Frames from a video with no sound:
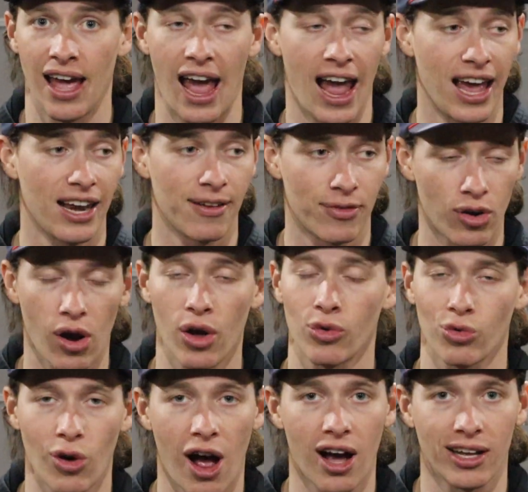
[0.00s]
And if you're on
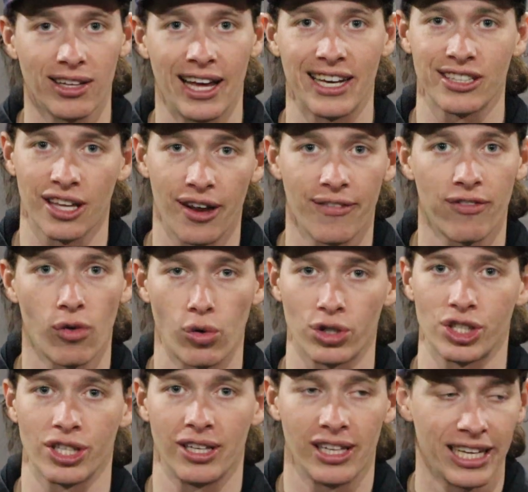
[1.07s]
rock lakes,
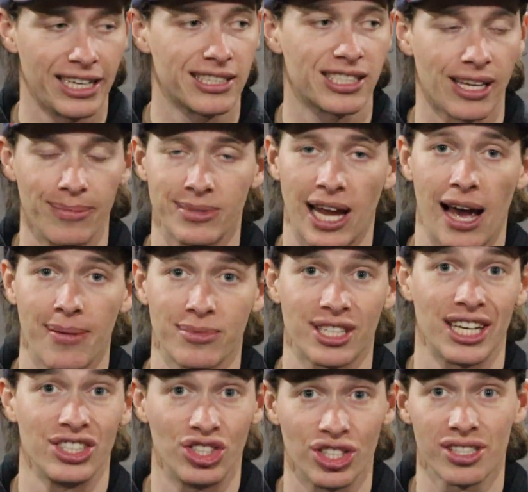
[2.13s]
unfortunately, sometimes
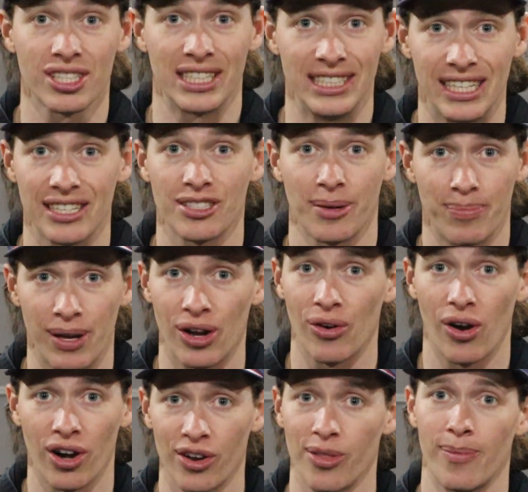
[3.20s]
they just
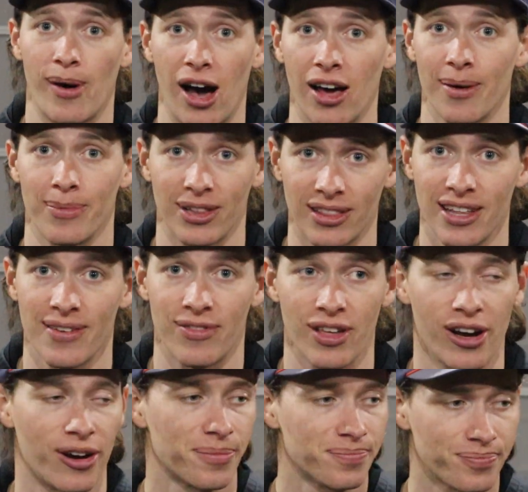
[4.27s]
disappear onto the bottom and live
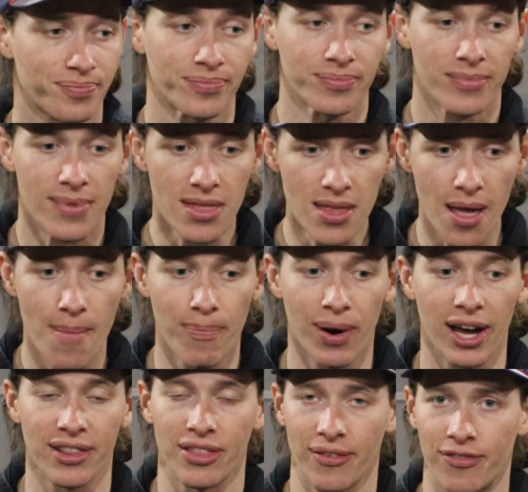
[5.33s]
there.
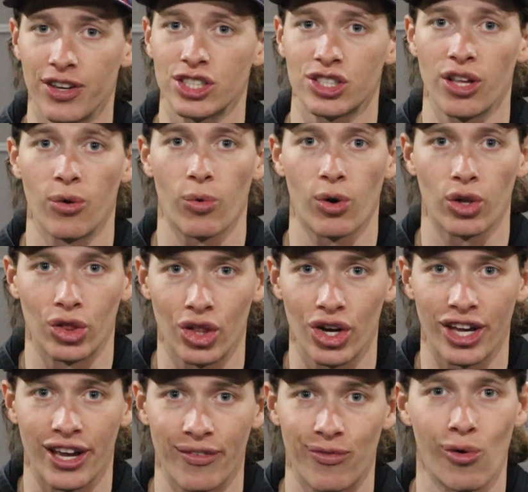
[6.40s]
But the fish that we're
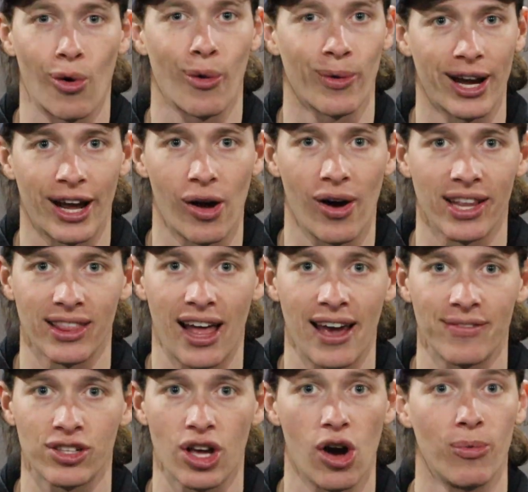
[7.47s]
looking for when I go out in
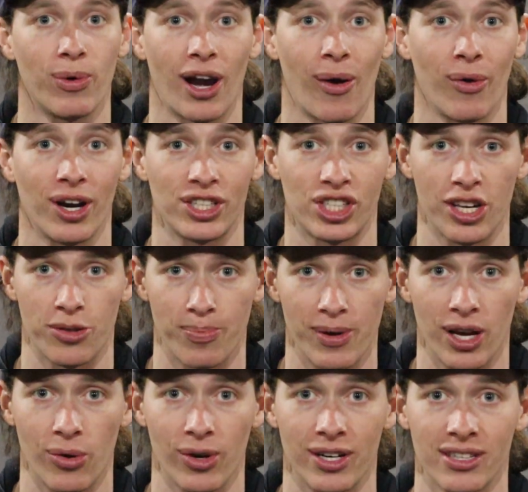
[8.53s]
LiveScope and I want to chase
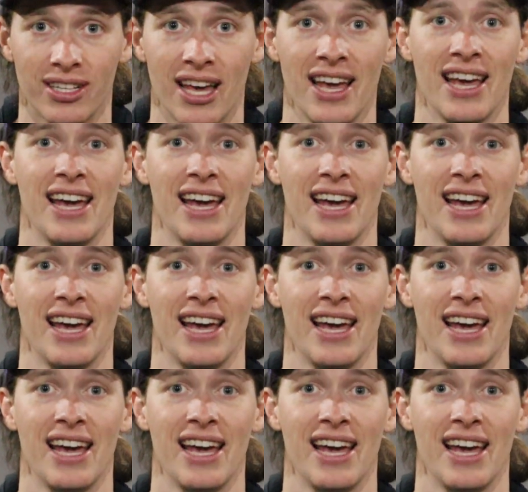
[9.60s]
big ones